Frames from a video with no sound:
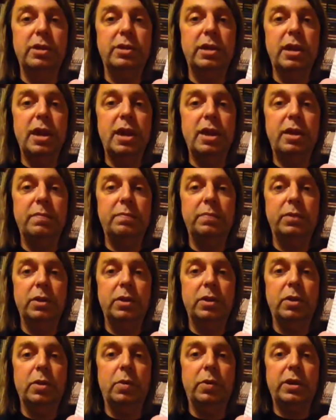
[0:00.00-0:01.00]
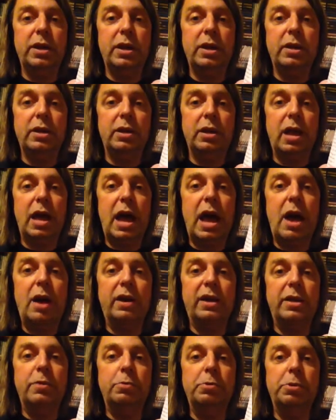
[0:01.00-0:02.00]
Yeah, okay. How
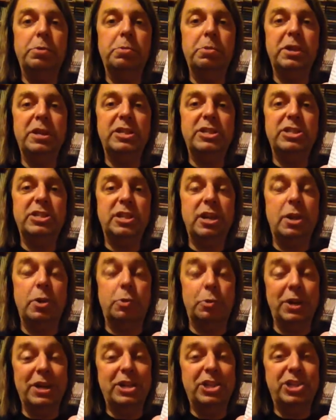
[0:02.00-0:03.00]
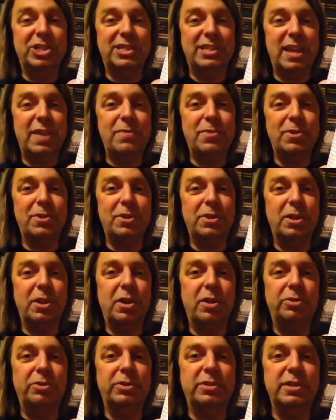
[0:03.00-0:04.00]
can we reach 7
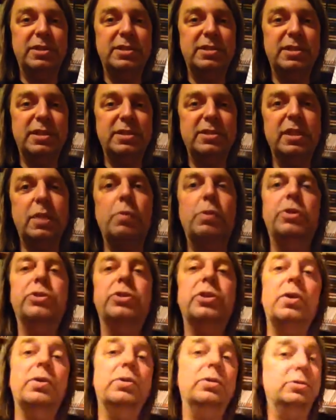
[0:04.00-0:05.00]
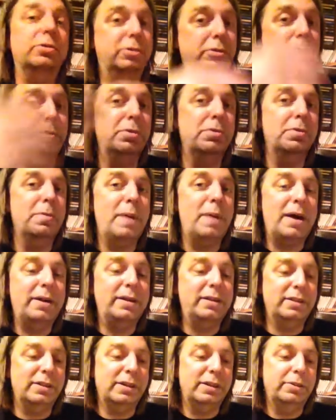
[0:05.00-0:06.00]
on the d6? I will talk to you about
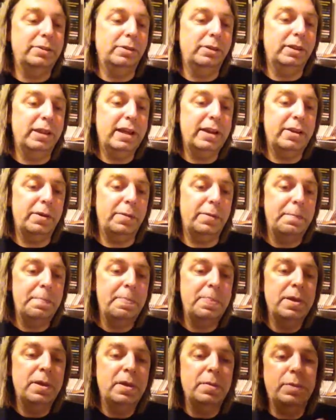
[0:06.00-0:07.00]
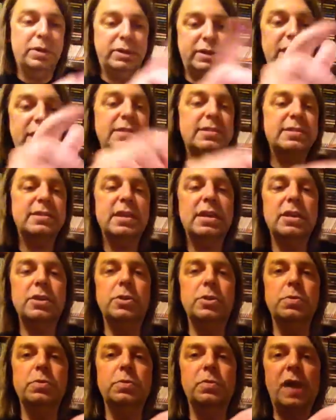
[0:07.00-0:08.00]
it a little later. But let's say
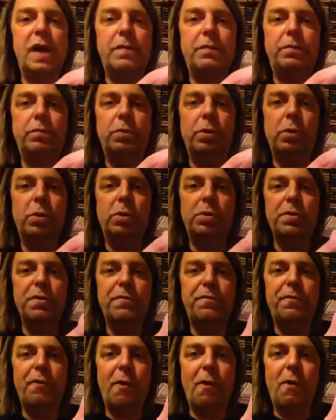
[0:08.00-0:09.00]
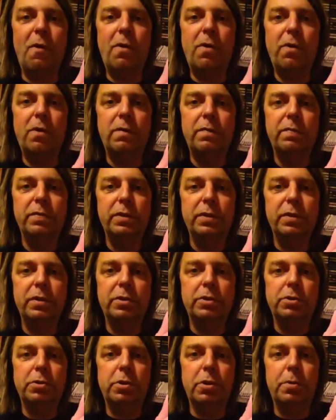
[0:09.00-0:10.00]
you have rolled a 4.
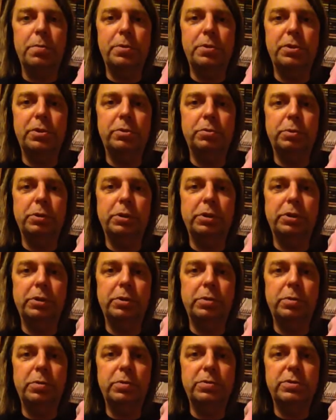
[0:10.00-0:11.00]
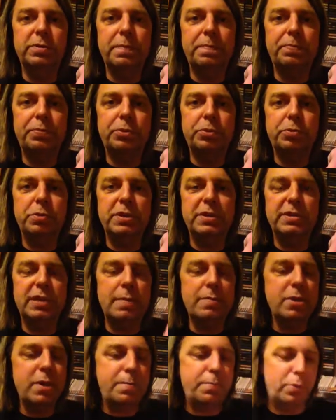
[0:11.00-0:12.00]
Your opponent will lose 3
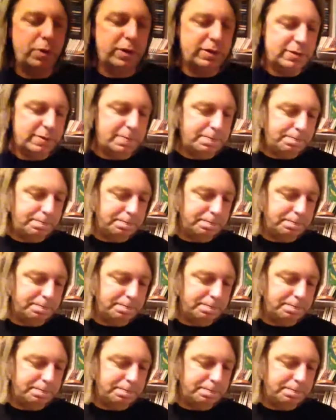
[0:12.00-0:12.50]
stamina points.